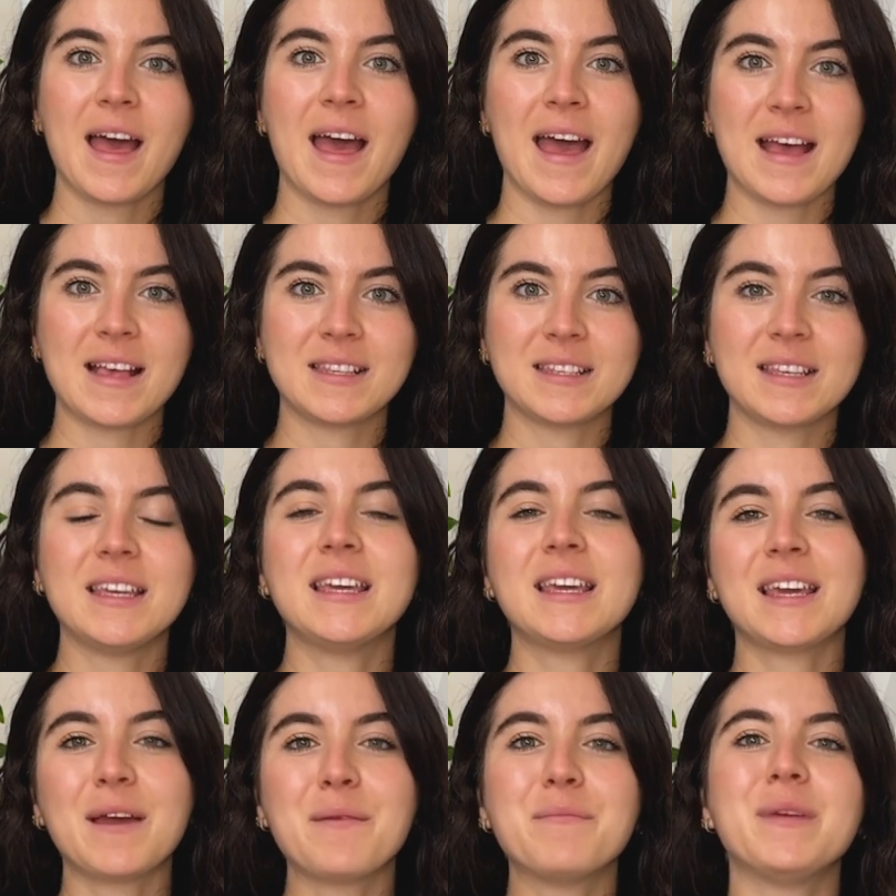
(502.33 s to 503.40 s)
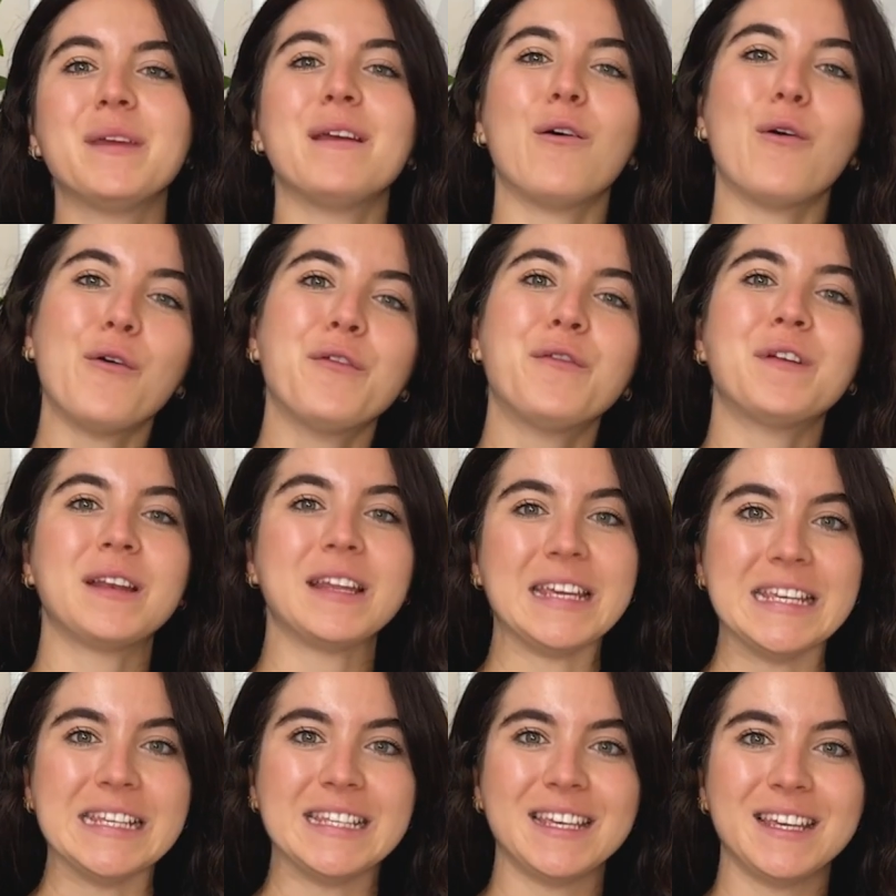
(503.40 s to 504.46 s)
as it can be often
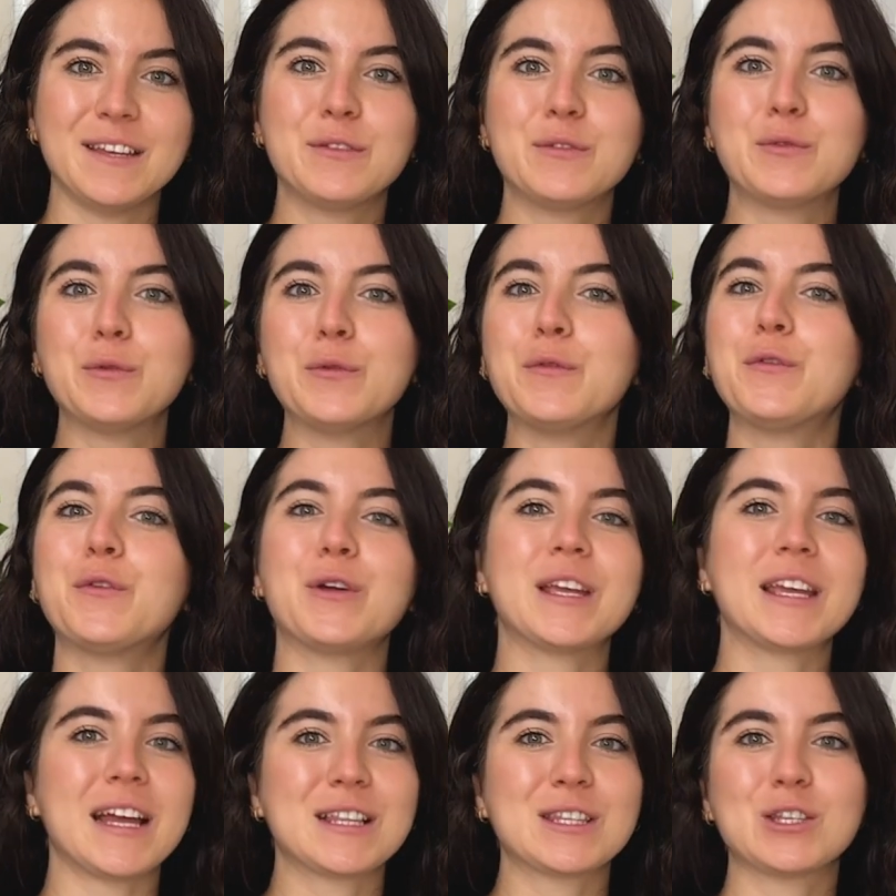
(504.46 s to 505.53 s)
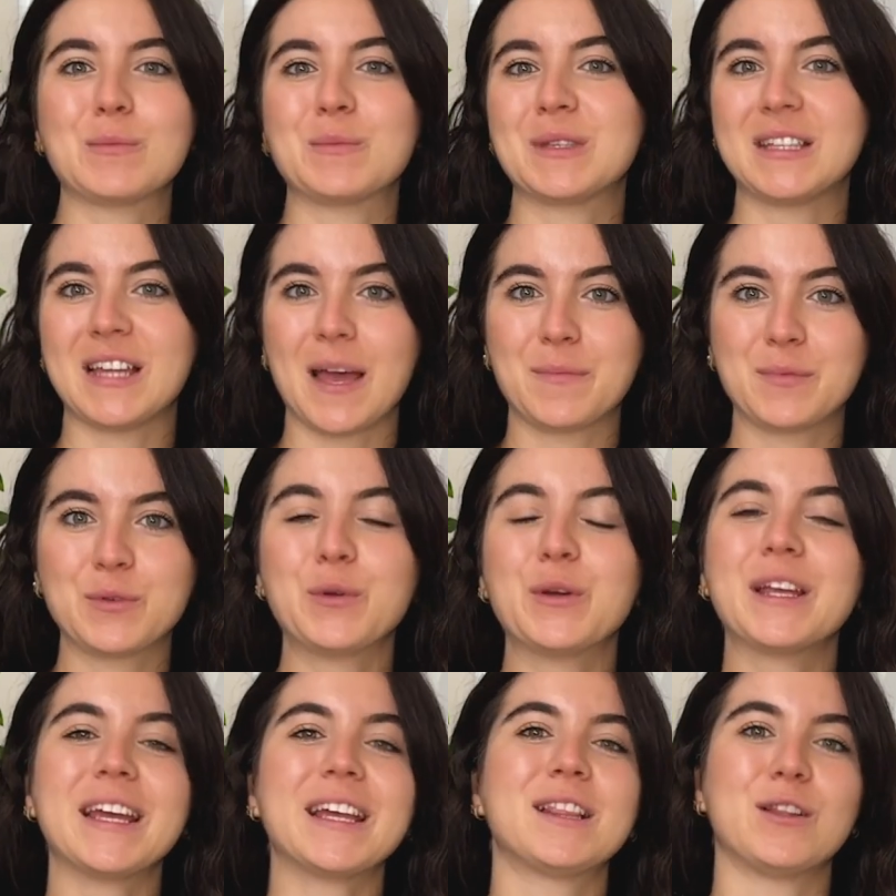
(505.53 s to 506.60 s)
easy to forget some steps or
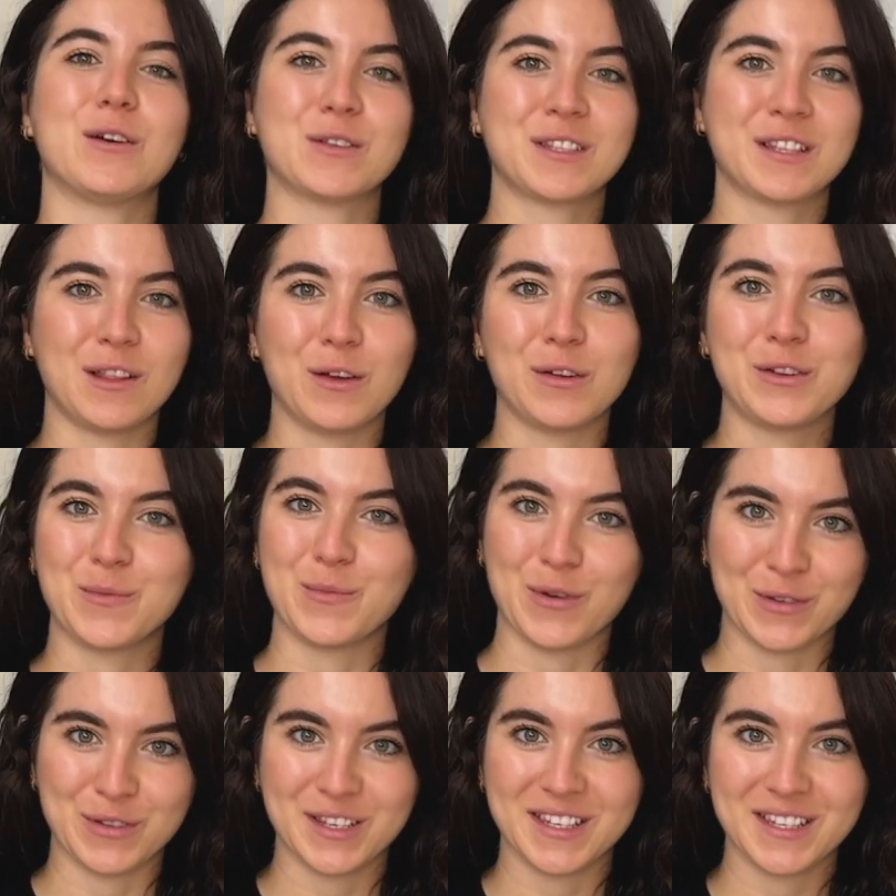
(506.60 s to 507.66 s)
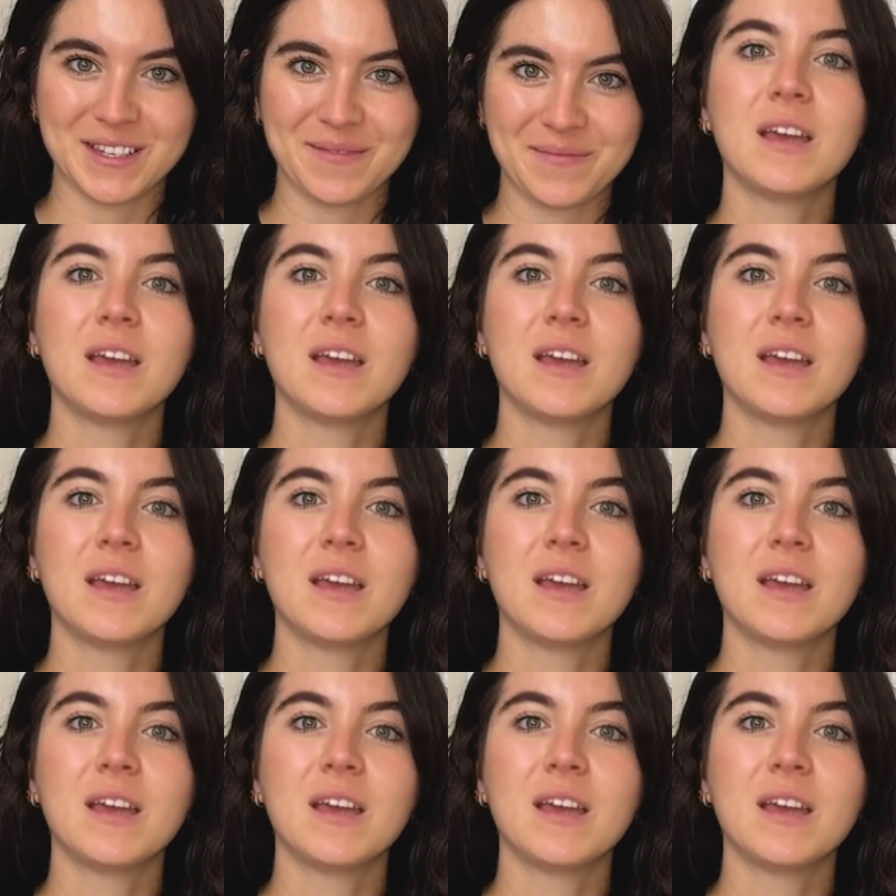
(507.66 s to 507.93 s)
get lost along the process.